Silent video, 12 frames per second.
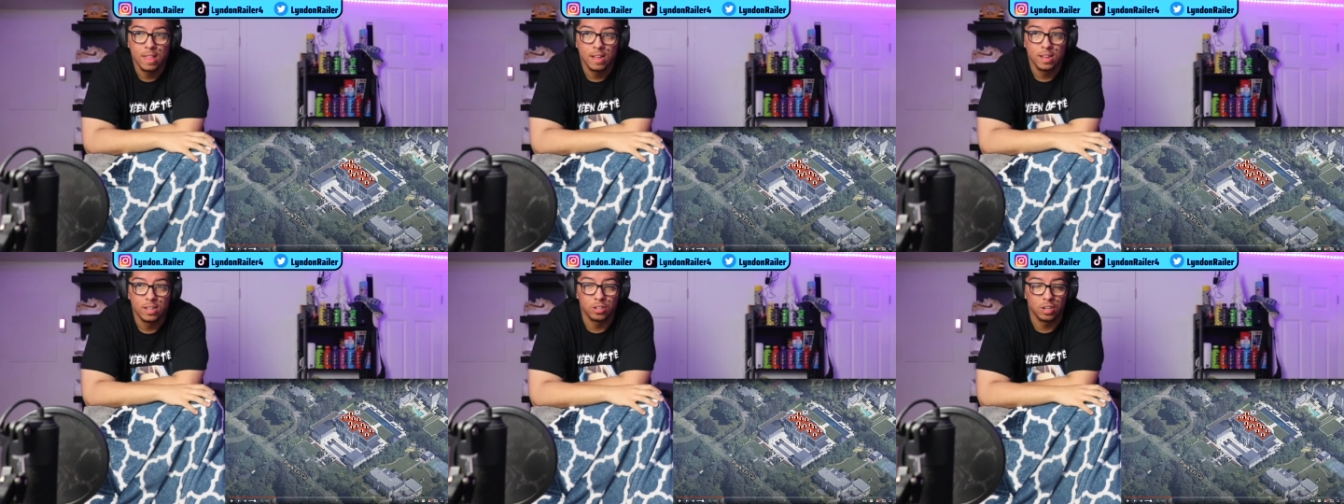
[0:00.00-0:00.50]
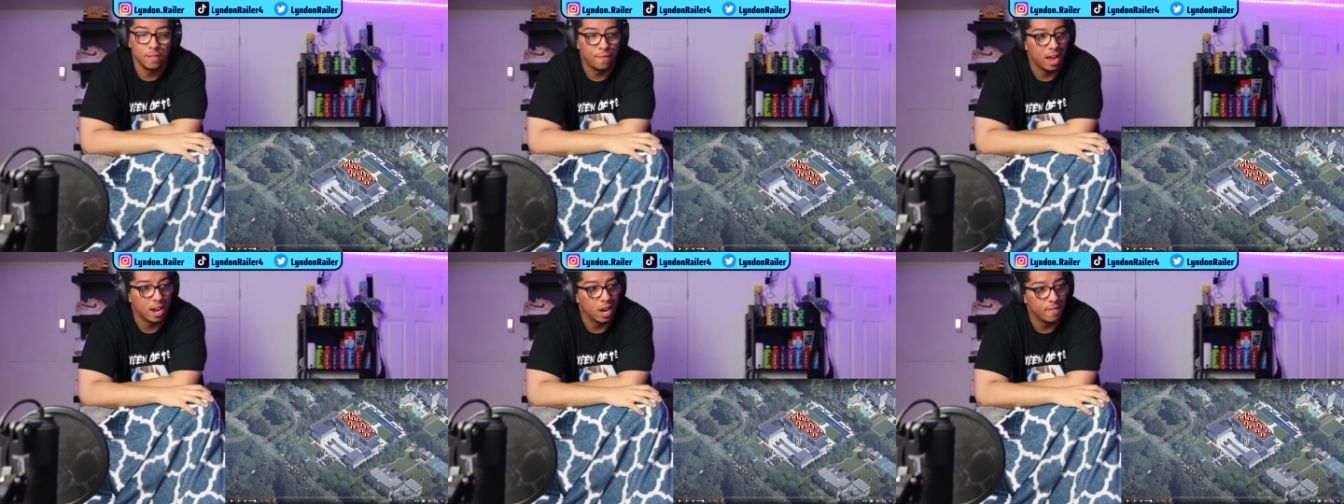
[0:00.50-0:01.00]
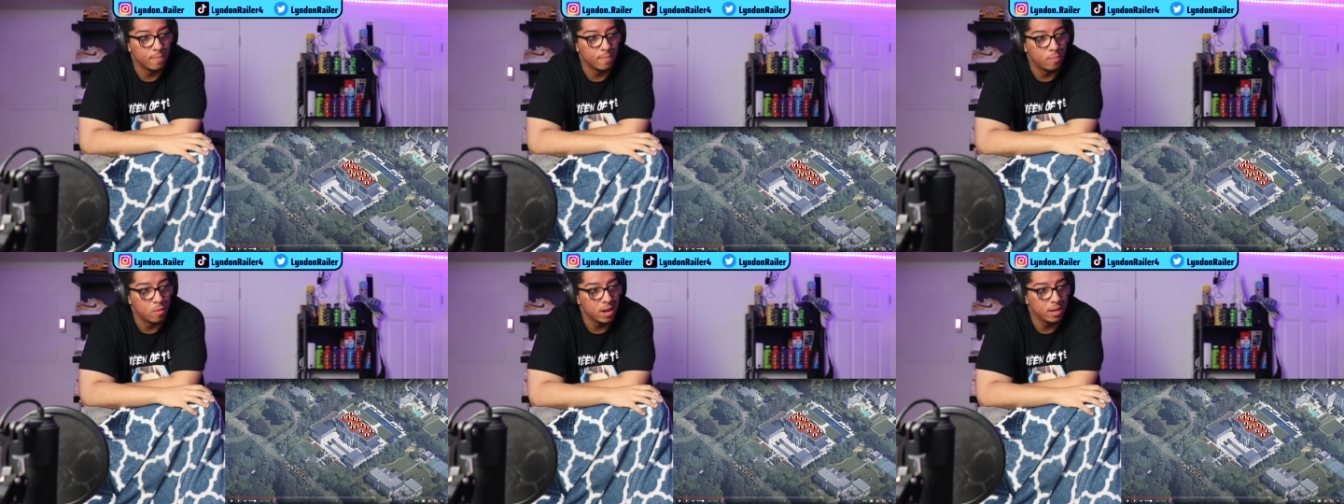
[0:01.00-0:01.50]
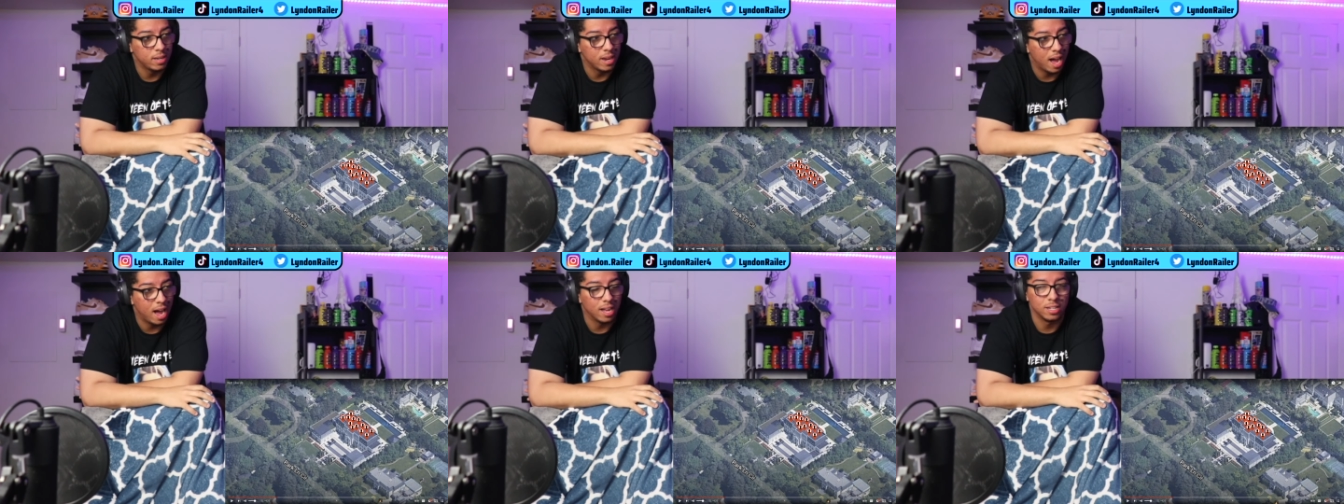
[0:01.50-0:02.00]
Certified lover boy?
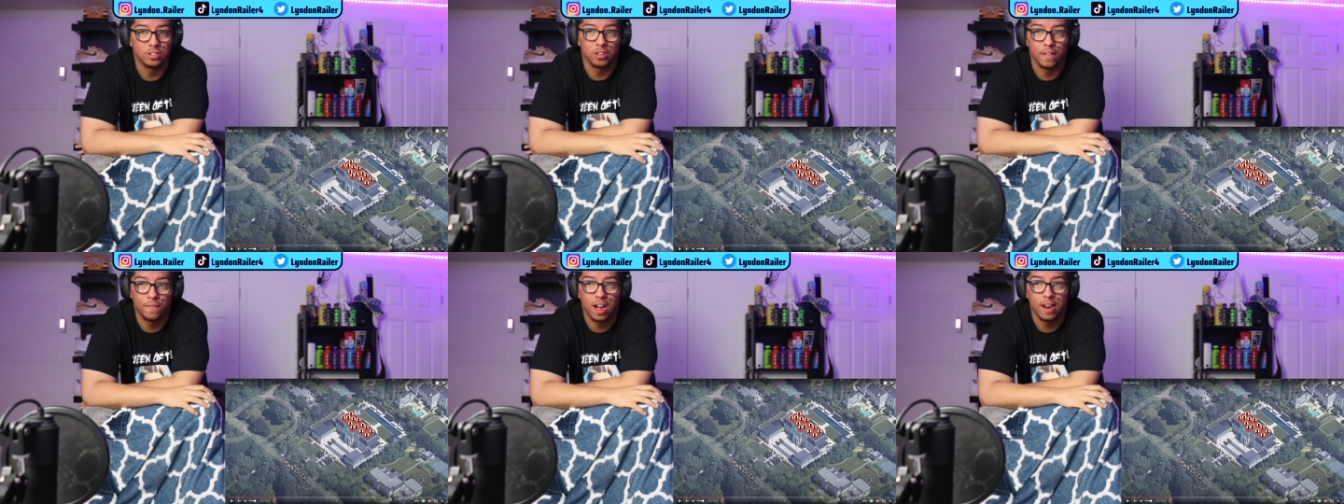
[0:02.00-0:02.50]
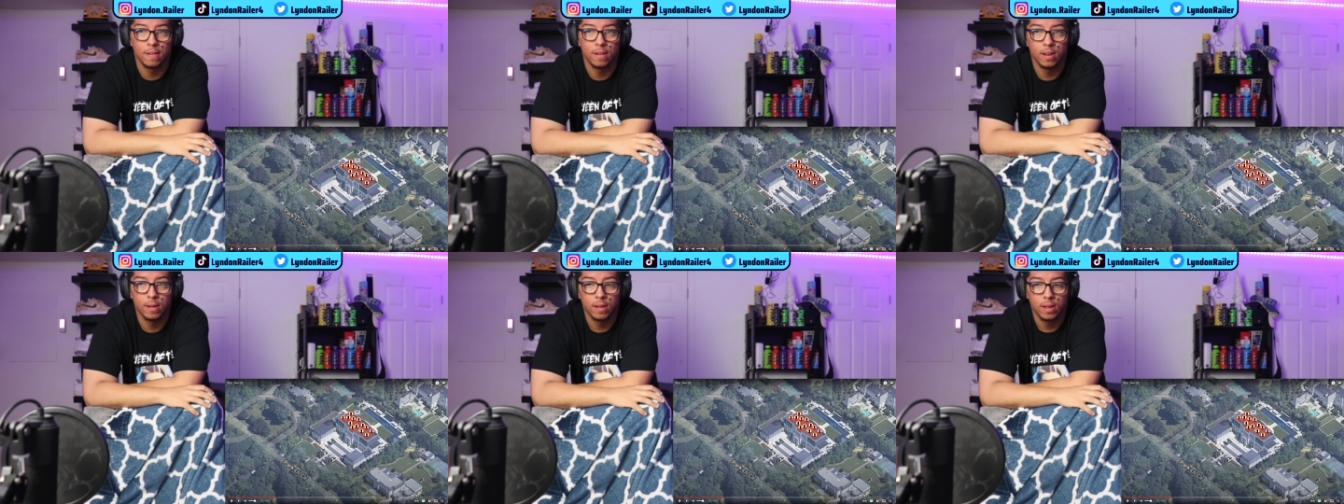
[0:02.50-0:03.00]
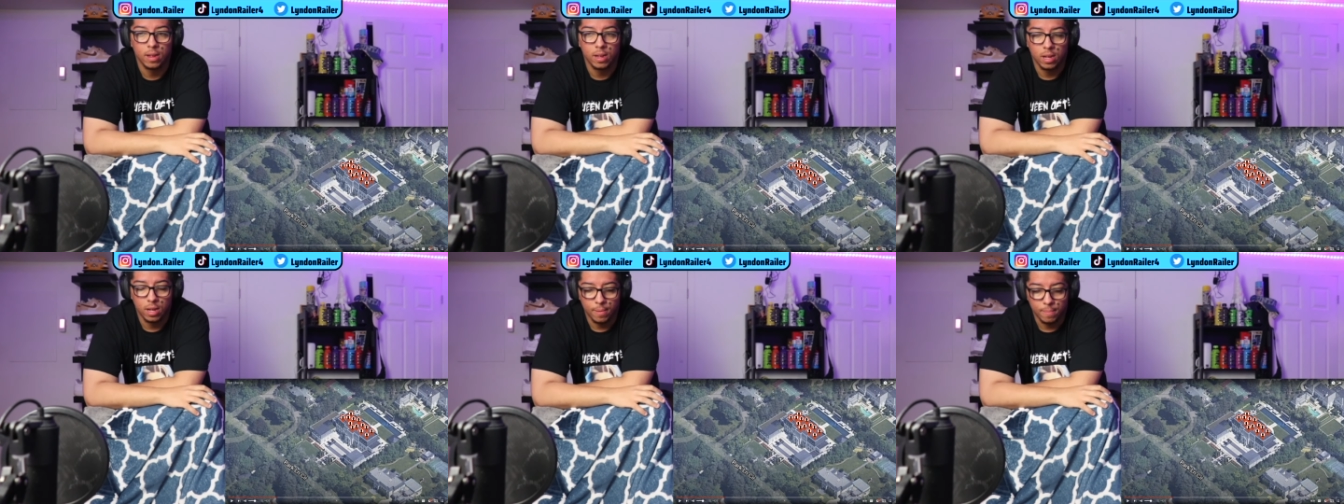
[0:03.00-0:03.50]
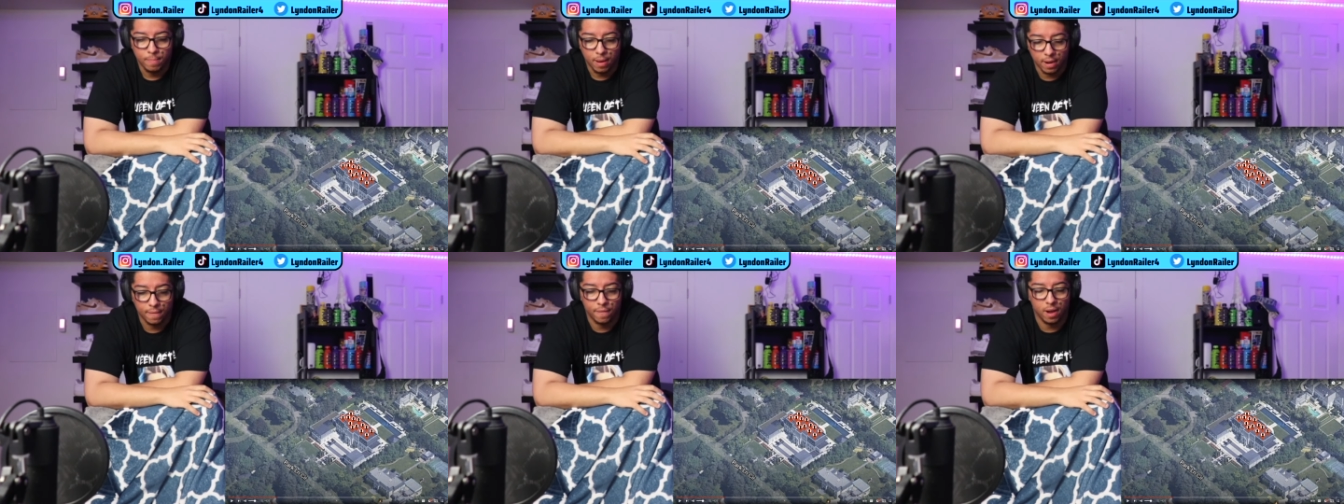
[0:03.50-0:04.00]
Nah, certified
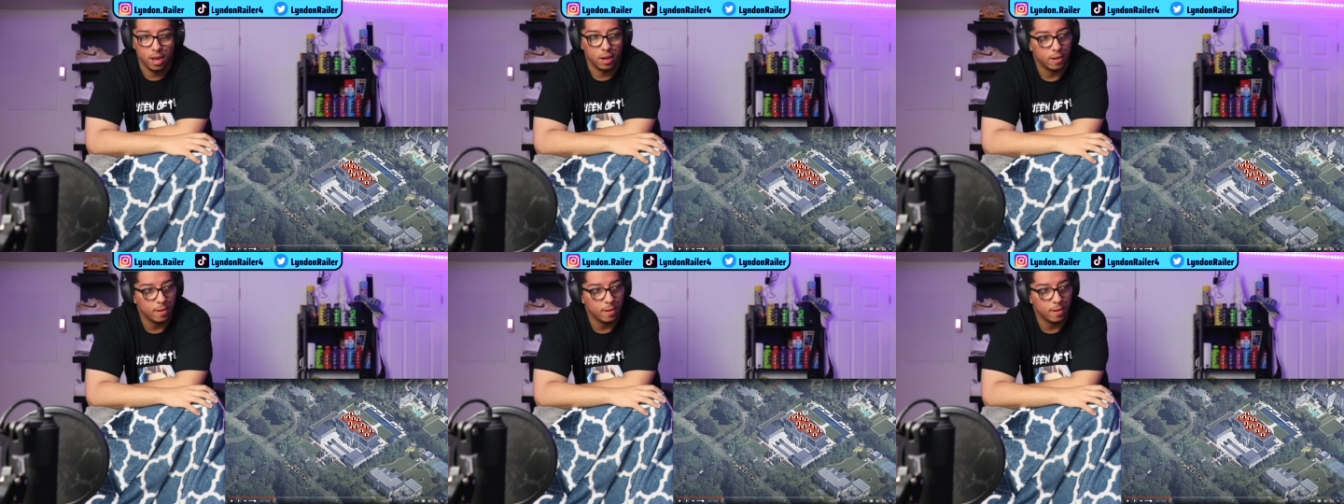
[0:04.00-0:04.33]
pedophile.